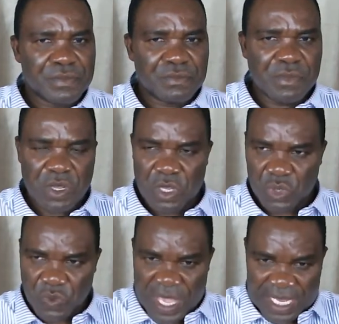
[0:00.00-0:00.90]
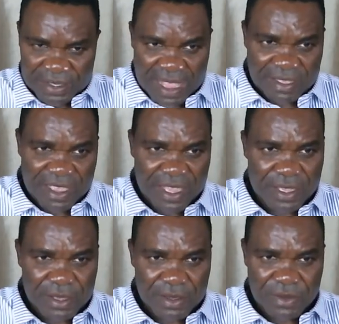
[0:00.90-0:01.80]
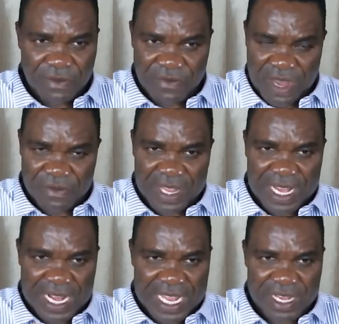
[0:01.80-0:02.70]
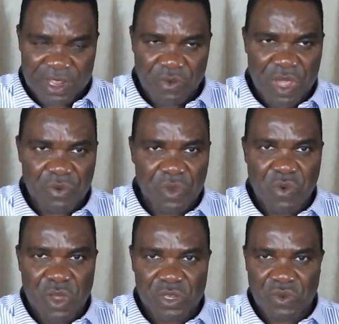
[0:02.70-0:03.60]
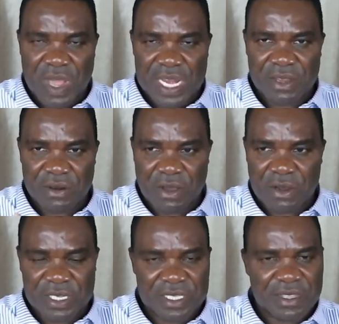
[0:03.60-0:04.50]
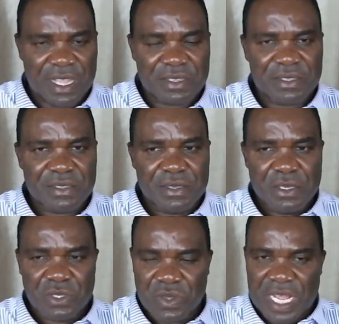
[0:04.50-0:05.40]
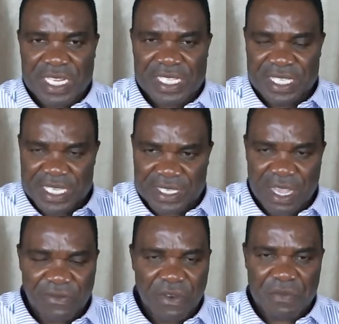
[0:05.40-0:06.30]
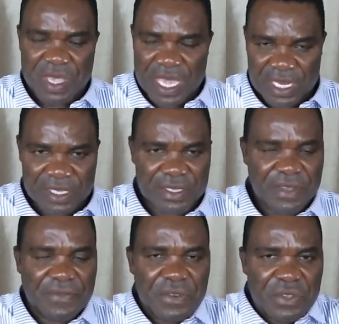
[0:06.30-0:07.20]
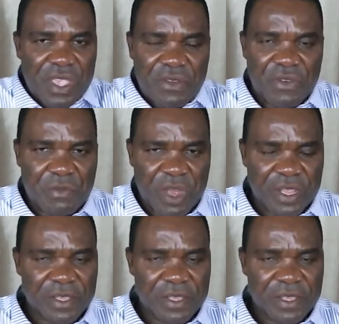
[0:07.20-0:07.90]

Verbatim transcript: Because we are starting very clean the way we want to handle all these things so that it's easier for me and easier for everybody.